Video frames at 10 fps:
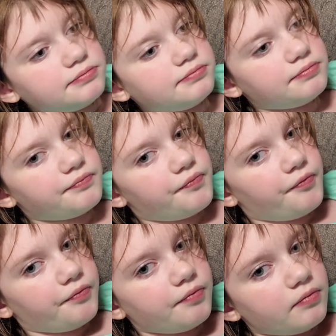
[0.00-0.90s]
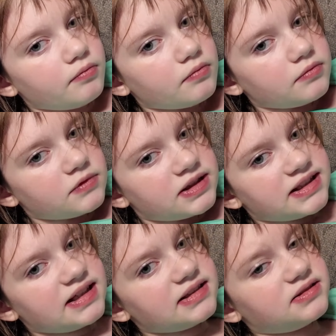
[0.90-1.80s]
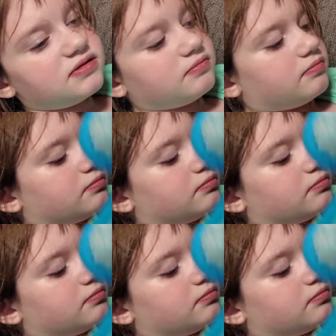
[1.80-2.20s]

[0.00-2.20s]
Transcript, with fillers: You feeling okay? Good.